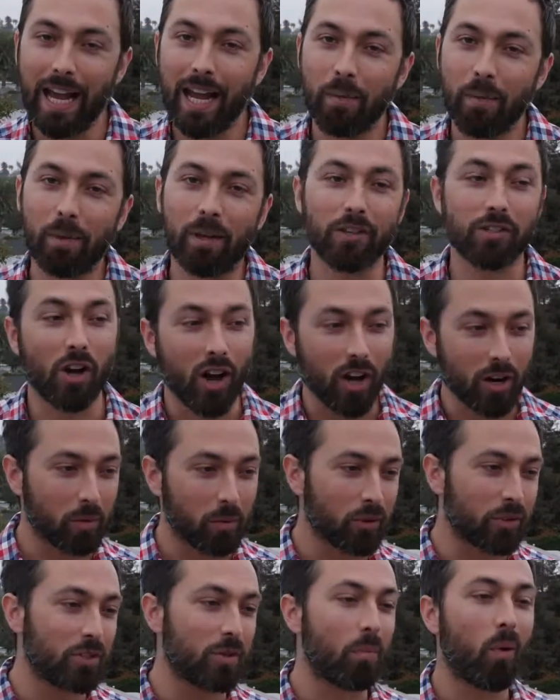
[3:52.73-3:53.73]
And because
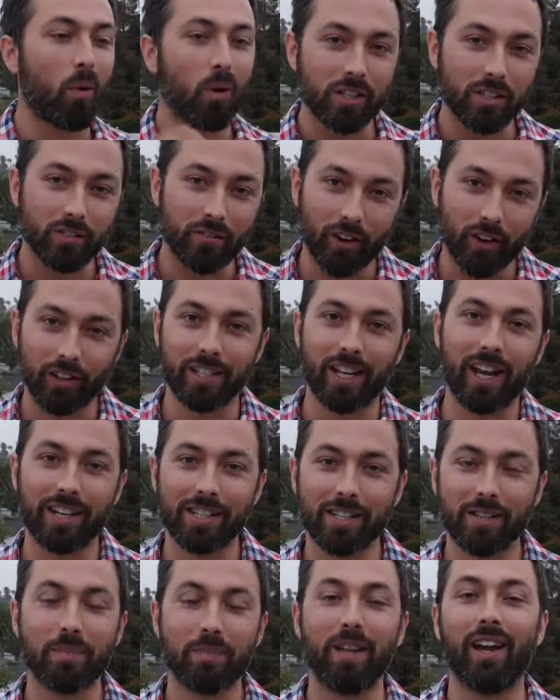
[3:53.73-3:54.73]
Audible supports
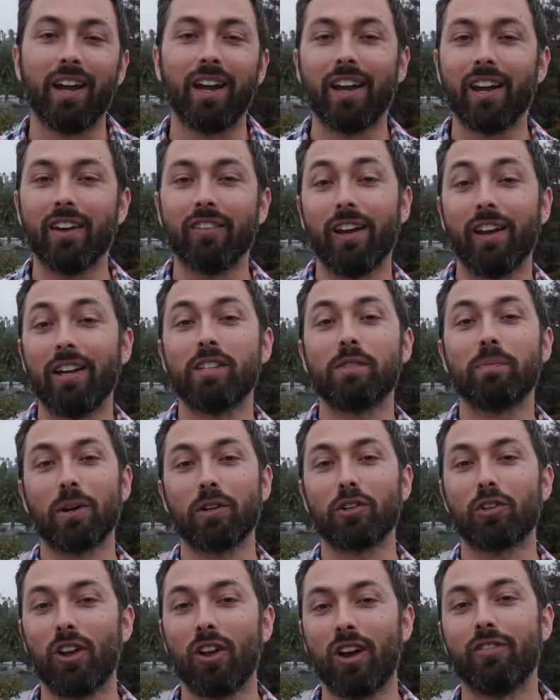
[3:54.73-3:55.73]
Veritasium, they give a
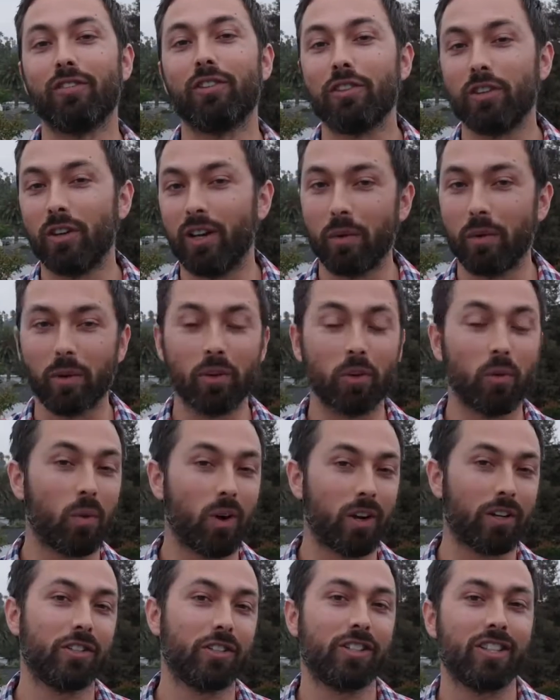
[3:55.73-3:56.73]
special offer to anyone who
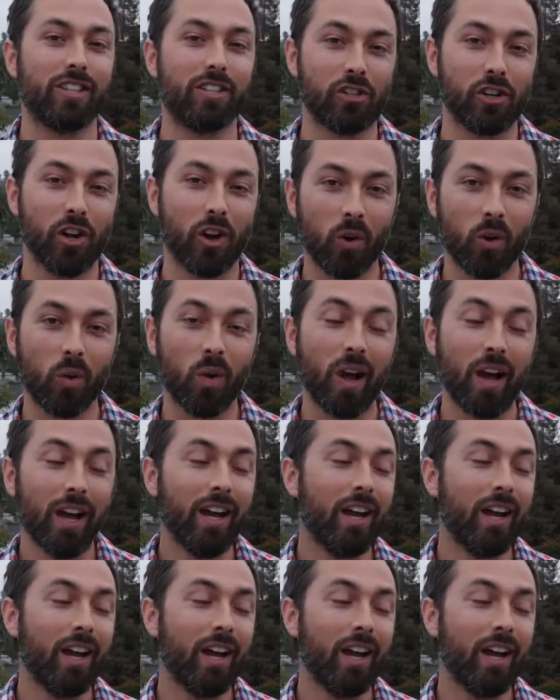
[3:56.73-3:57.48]
watches this show.